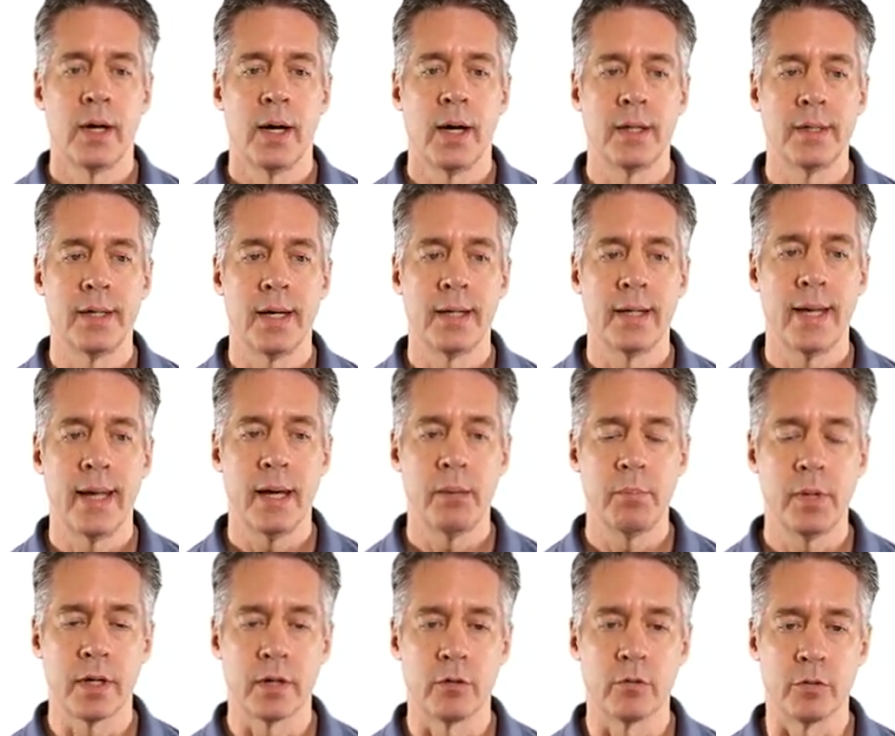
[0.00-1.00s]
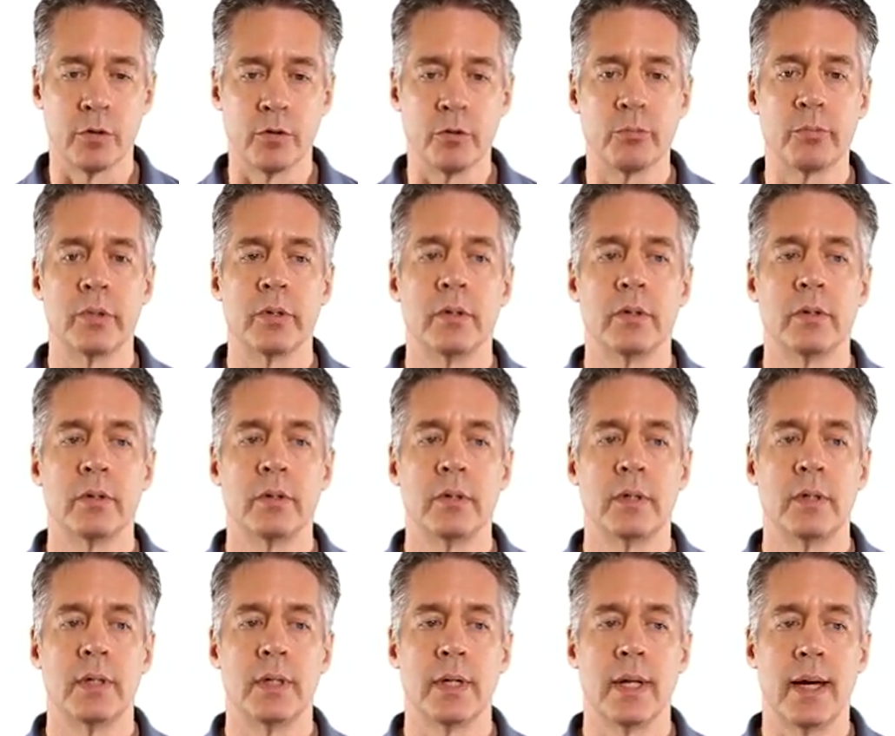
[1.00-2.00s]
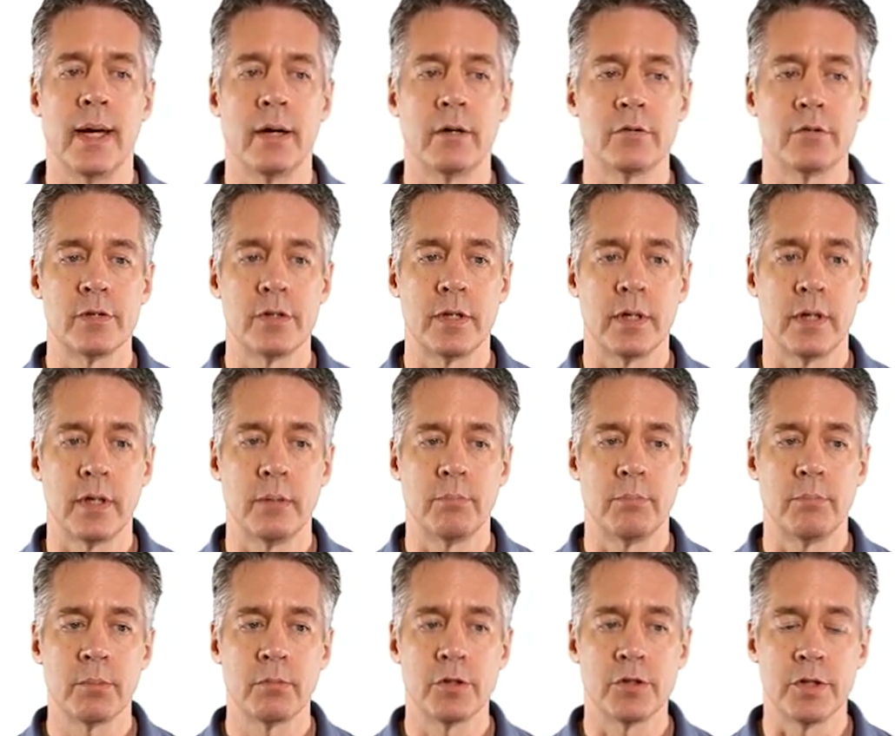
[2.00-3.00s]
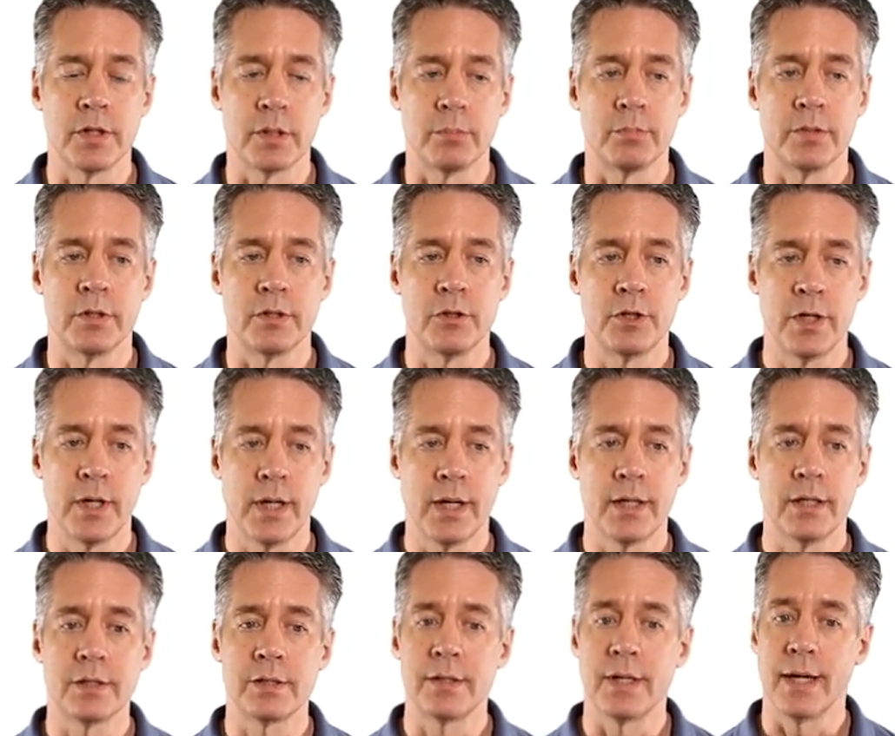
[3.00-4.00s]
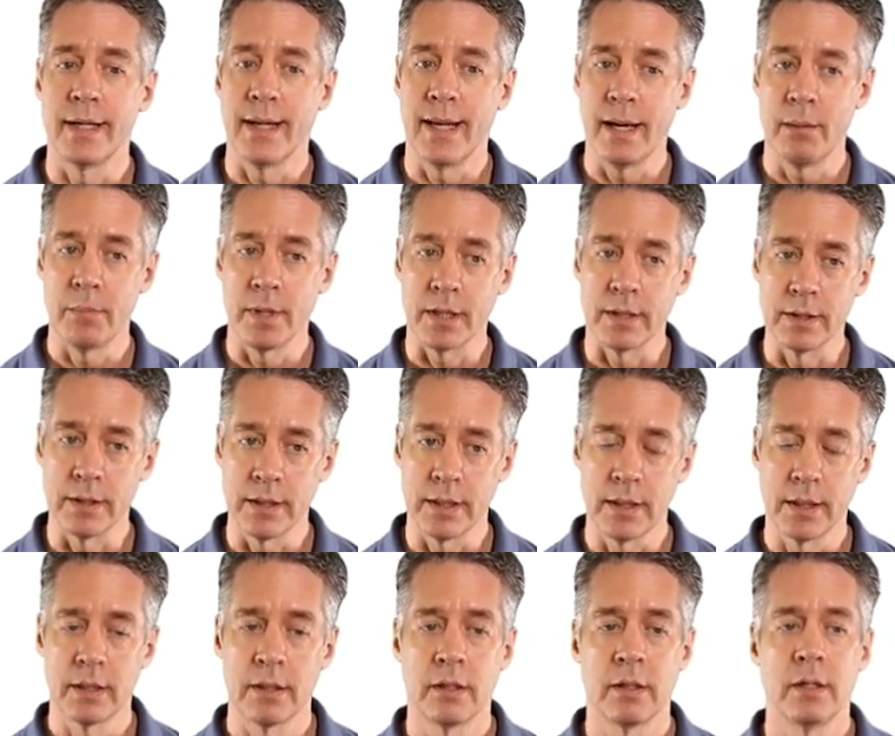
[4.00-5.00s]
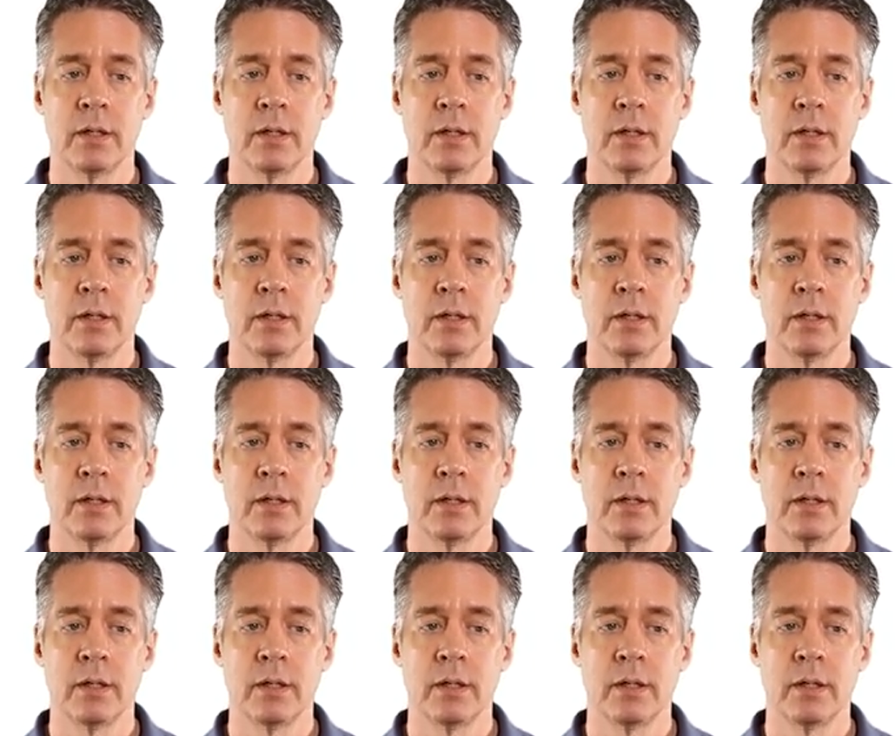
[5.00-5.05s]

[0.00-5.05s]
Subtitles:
A dynamic group allows the membership to change dynamically.